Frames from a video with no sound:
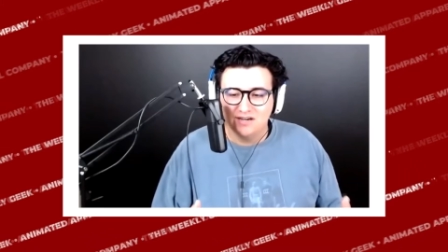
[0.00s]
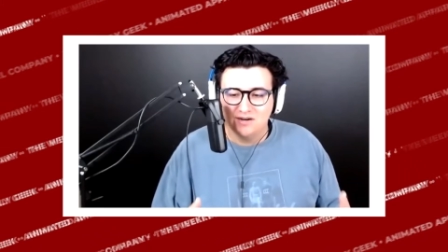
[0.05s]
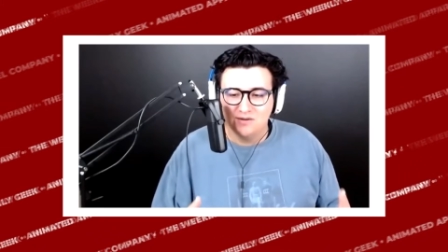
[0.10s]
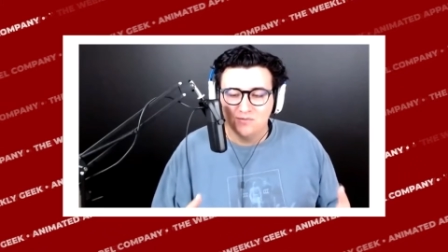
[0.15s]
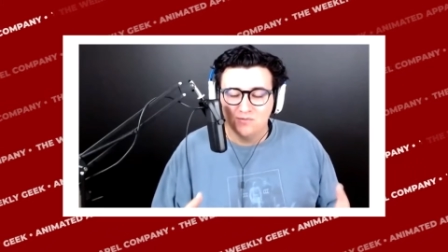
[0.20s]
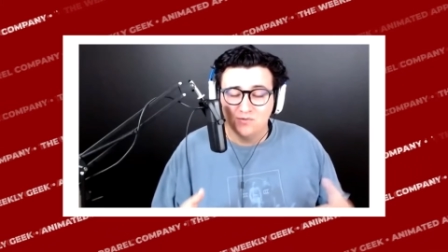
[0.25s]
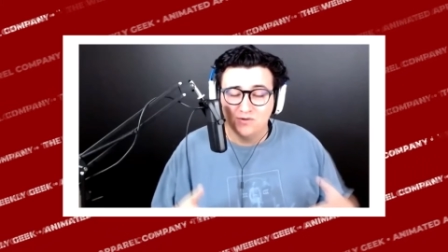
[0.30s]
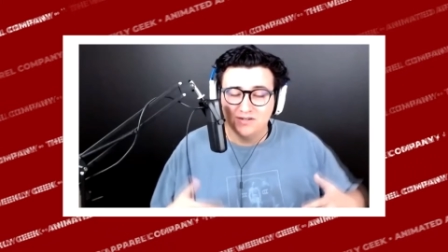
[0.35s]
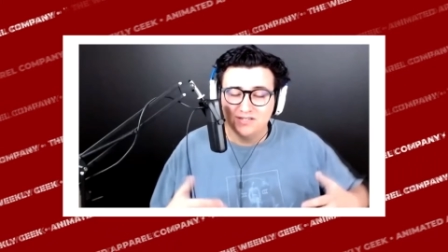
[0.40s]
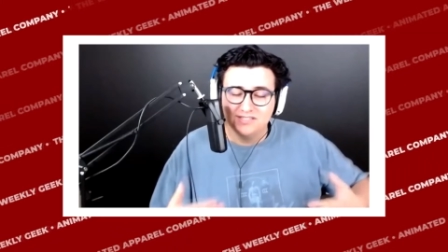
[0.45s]

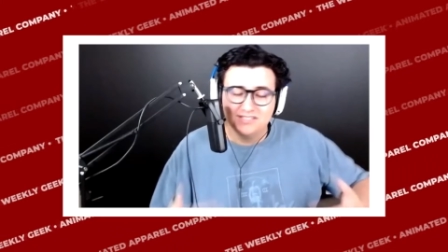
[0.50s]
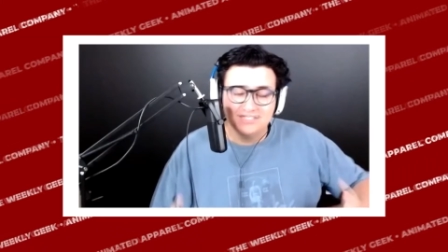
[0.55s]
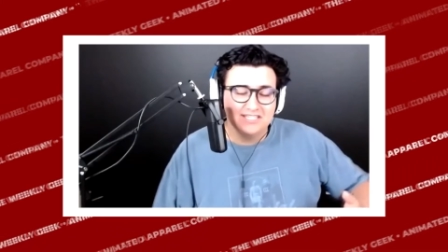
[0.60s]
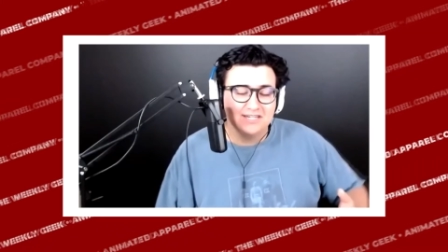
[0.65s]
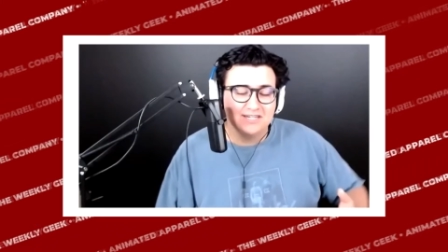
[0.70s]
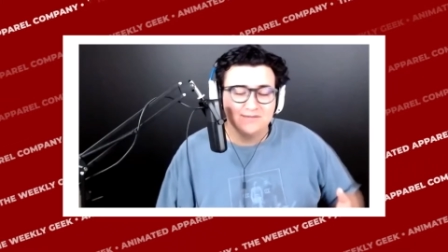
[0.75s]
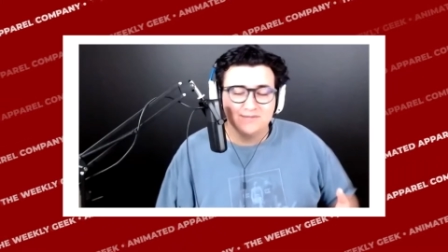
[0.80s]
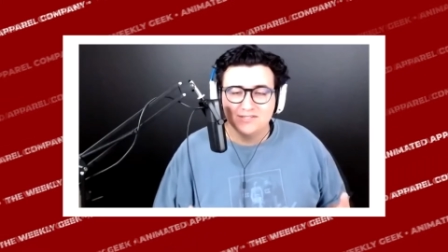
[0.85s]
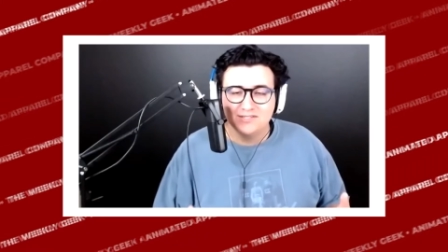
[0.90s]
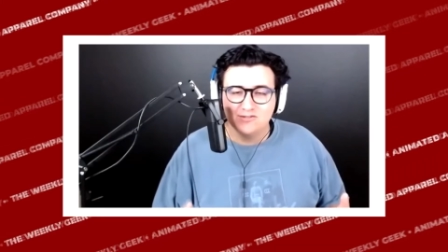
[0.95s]
one of the
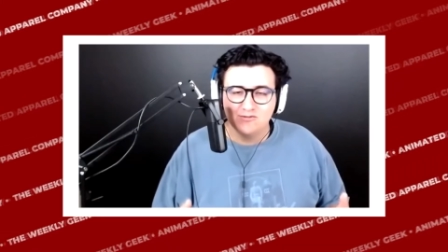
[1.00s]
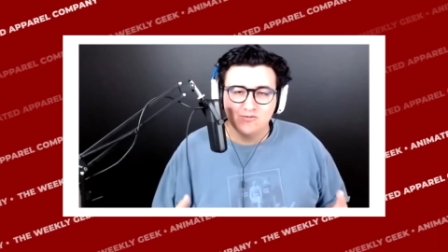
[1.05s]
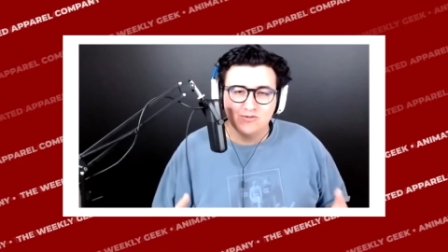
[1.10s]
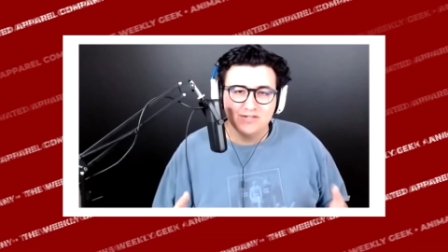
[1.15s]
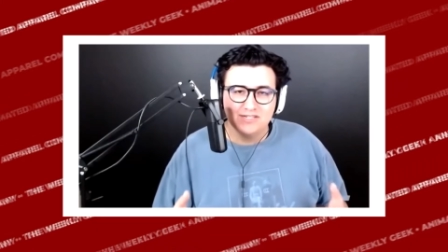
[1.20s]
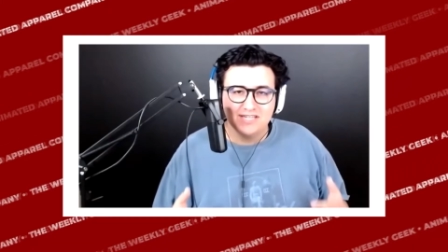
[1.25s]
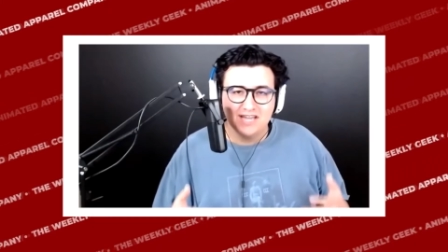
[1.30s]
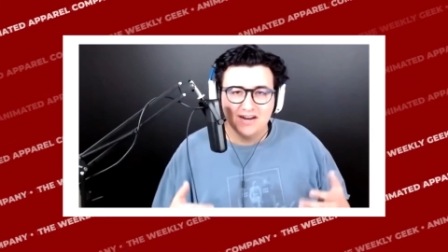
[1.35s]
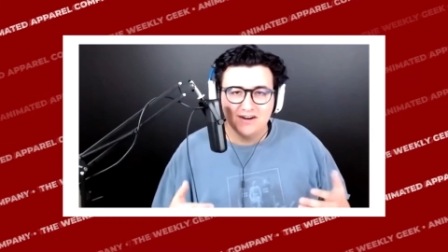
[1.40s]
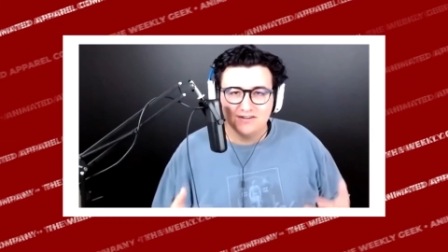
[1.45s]
segments
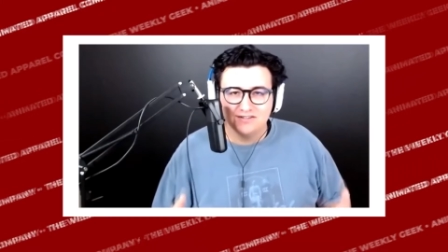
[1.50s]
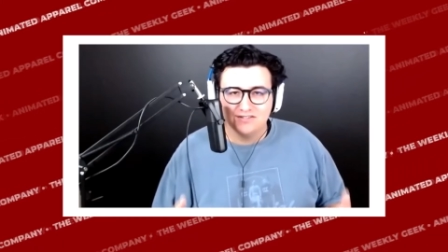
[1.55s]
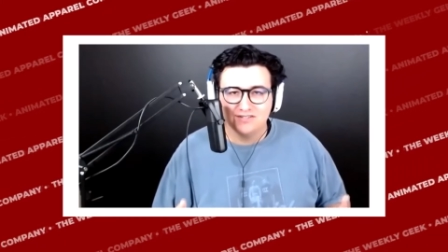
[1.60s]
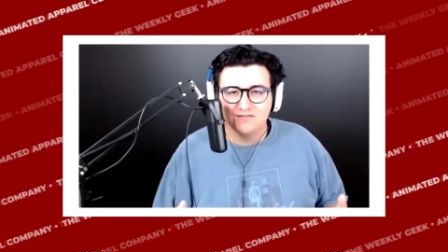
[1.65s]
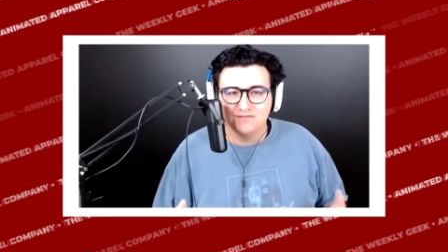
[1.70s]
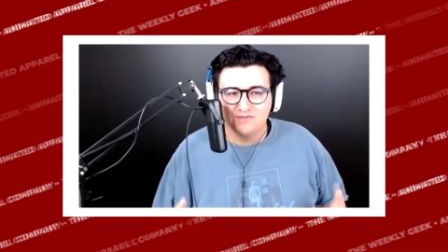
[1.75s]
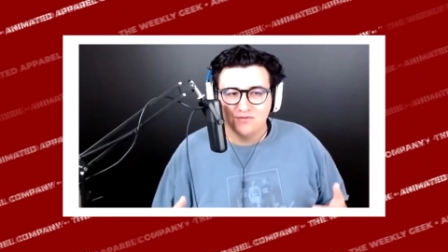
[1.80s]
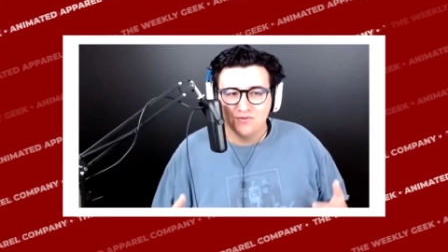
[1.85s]
was Harrison